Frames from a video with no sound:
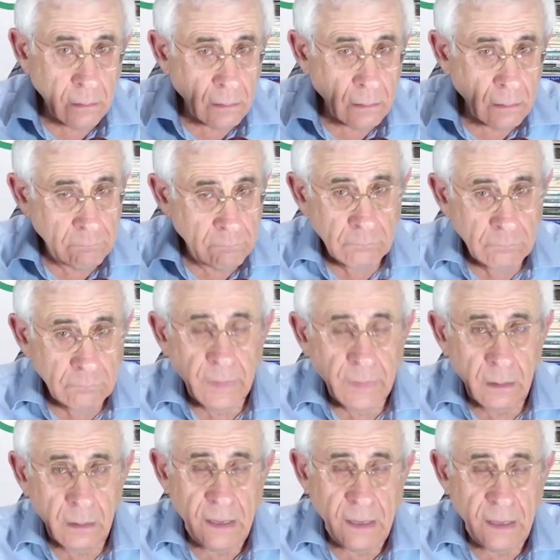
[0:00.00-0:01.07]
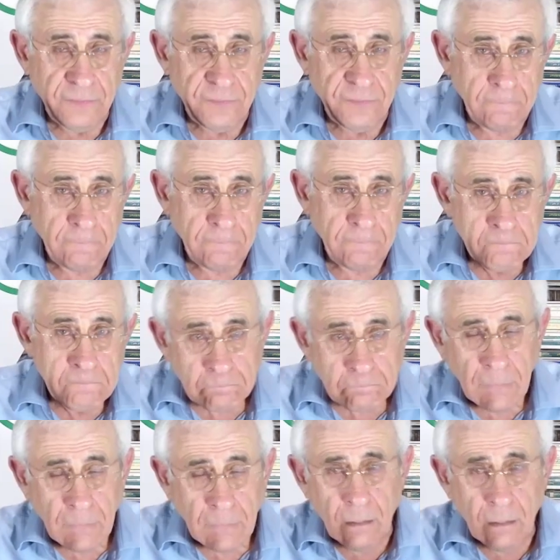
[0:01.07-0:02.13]
have a
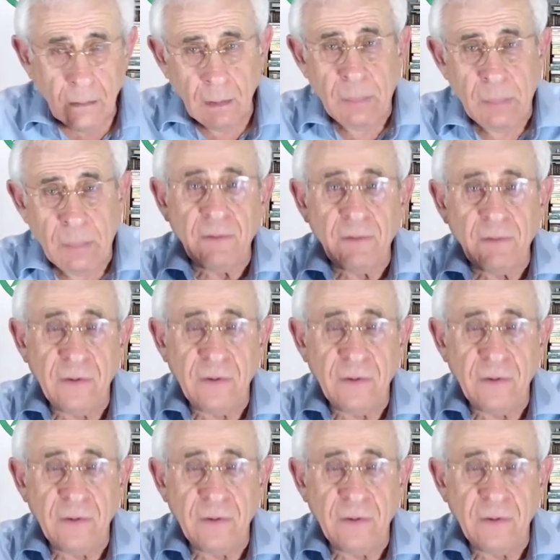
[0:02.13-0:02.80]
battlefield in